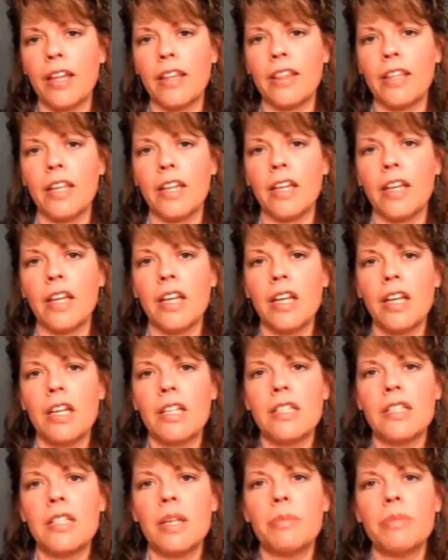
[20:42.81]
I think
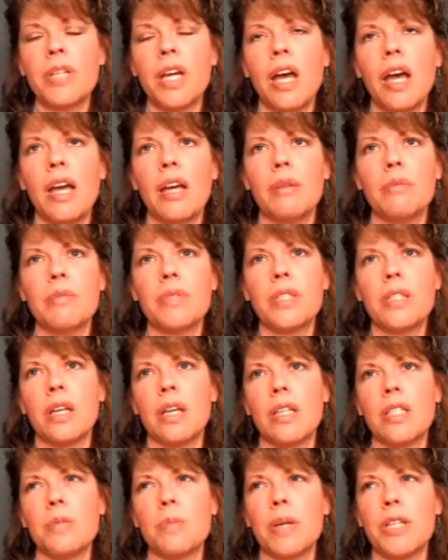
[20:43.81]
sometimes,
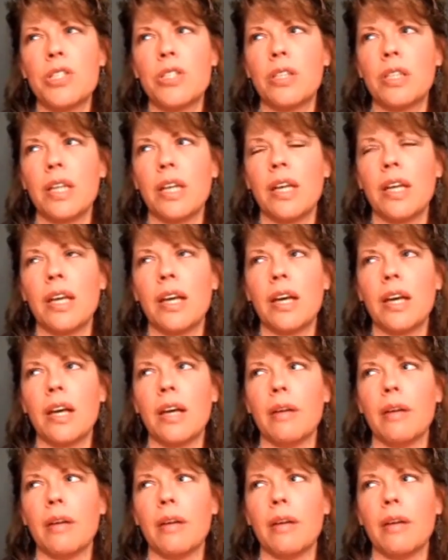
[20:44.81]
especially,